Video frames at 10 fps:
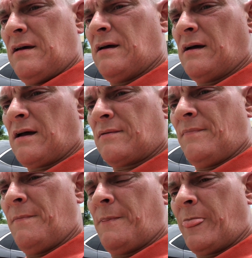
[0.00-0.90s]

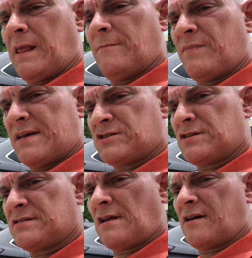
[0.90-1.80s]
That's
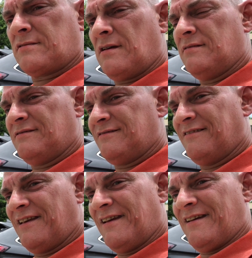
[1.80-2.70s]
just not,
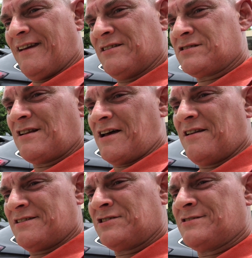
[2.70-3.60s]
it's not
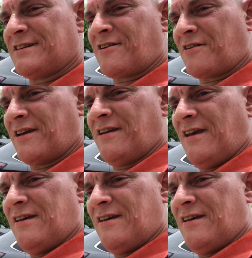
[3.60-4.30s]
necessary.